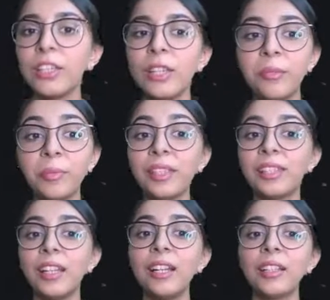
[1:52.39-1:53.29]
It means
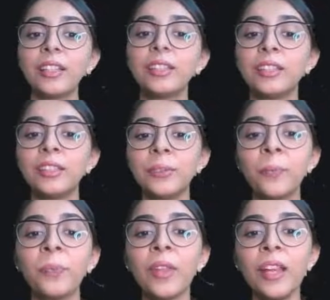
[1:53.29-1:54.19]
that
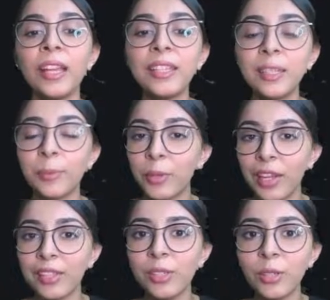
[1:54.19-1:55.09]
it
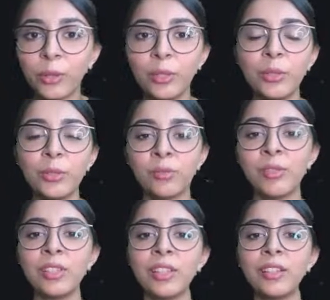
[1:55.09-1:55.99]
surprises author so
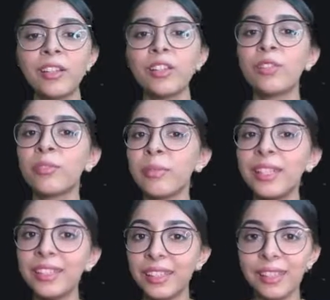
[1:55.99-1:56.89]
much that there are so
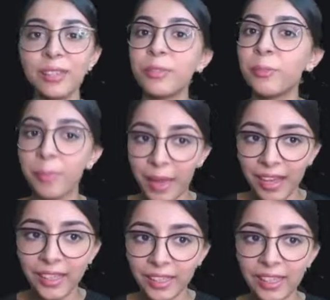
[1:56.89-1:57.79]
many things to
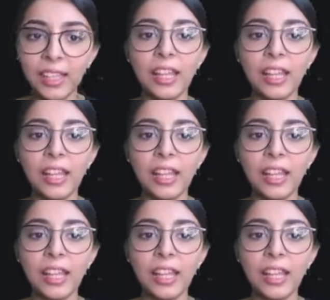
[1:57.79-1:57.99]
pack,